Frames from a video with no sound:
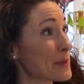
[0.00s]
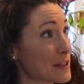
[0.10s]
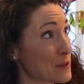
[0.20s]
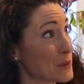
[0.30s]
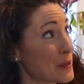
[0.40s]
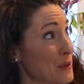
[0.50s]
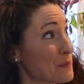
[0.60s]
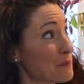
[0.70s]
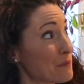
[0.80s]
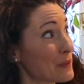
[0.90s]
because we
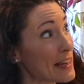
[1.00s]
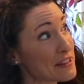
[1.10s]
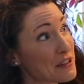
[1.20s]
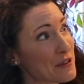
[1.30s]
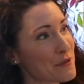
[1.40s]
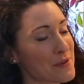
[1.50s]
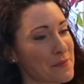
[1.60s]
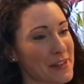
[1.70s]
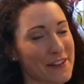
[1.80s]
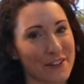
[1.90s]
planned to,
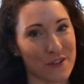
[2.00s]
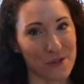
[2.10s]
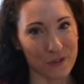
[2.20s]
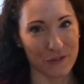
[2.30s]
but because our old